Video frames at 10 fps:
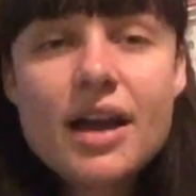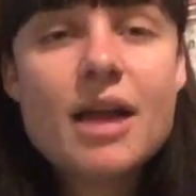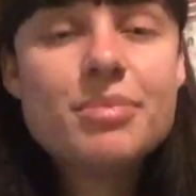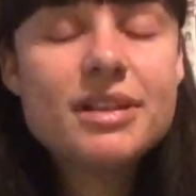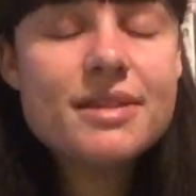I
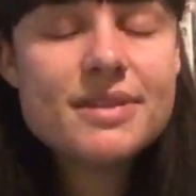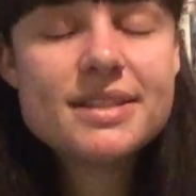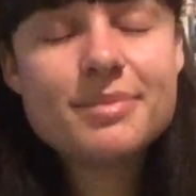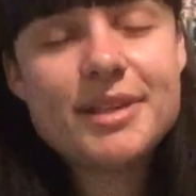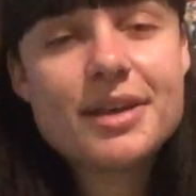believe
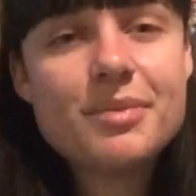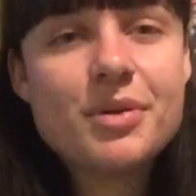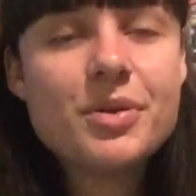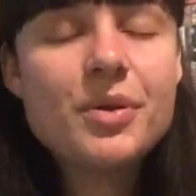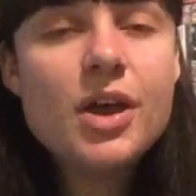it's
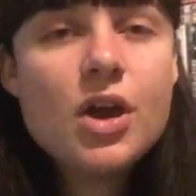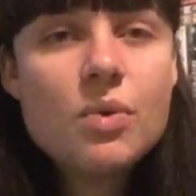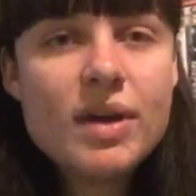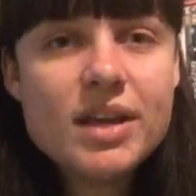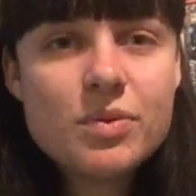applicable
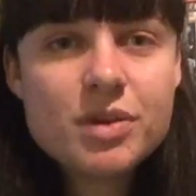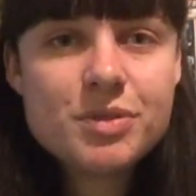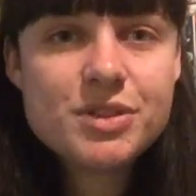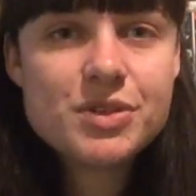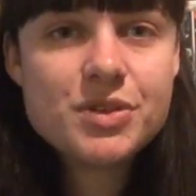when you want to
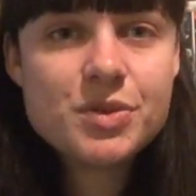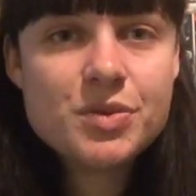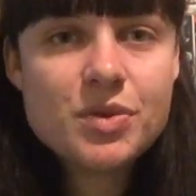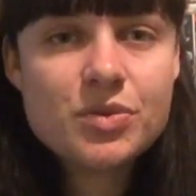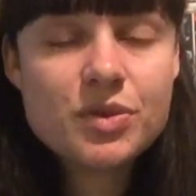
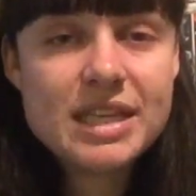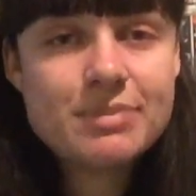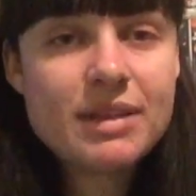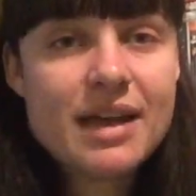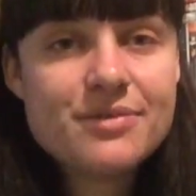pursue through these
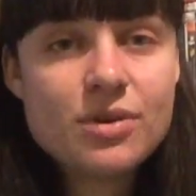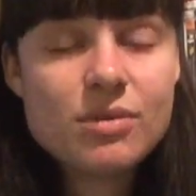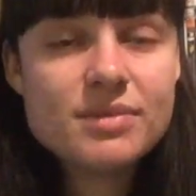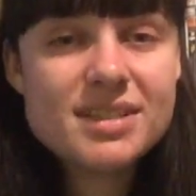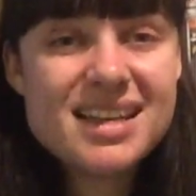
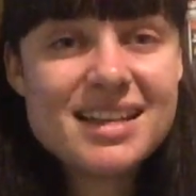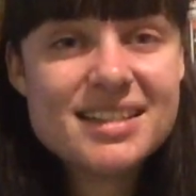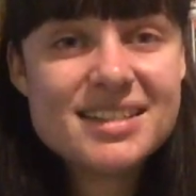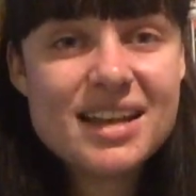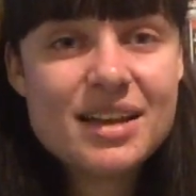platforms
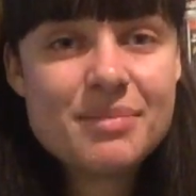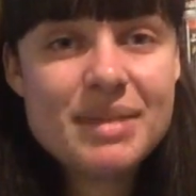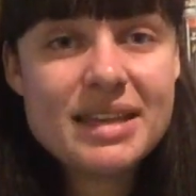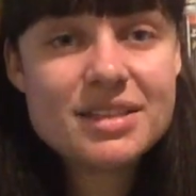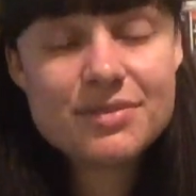as a
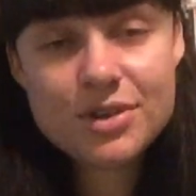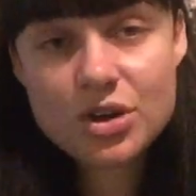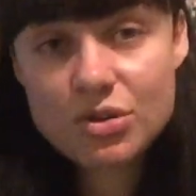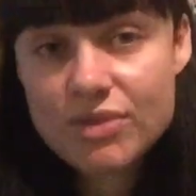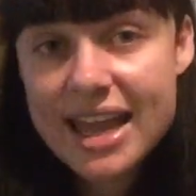means of a
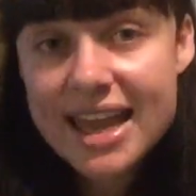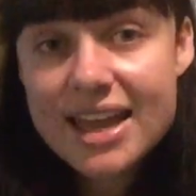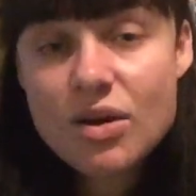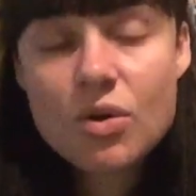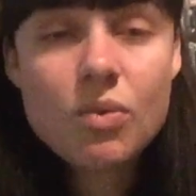
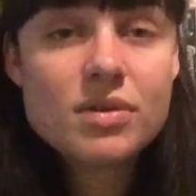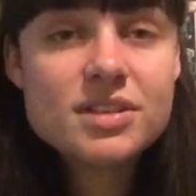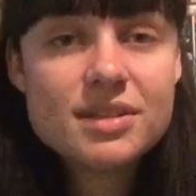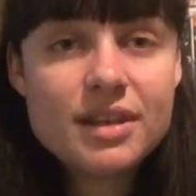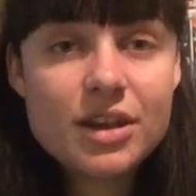career want
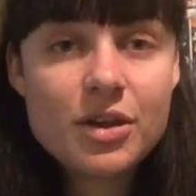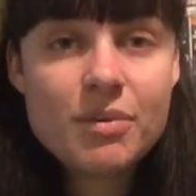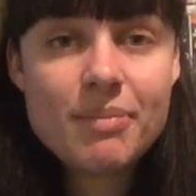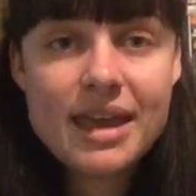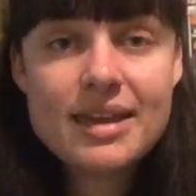to,
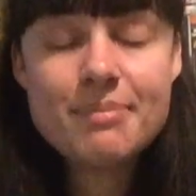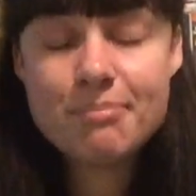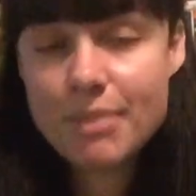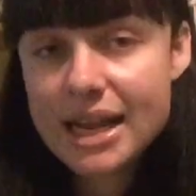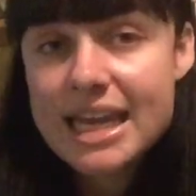make
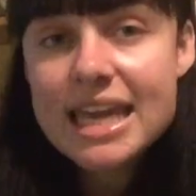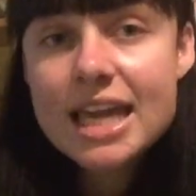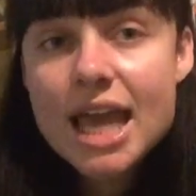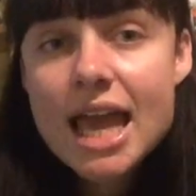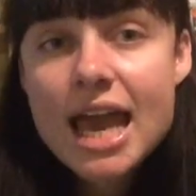money
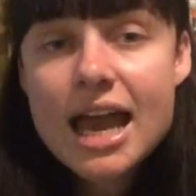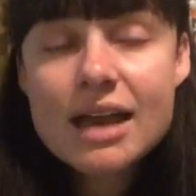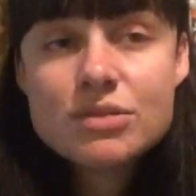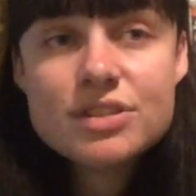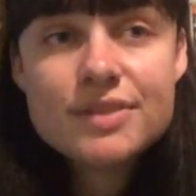
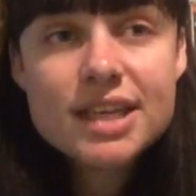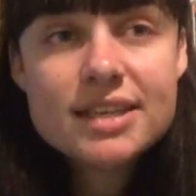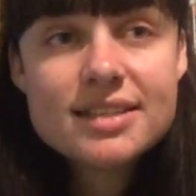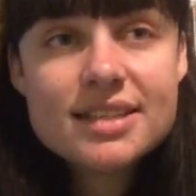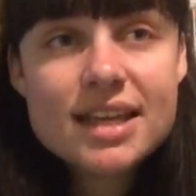out of it.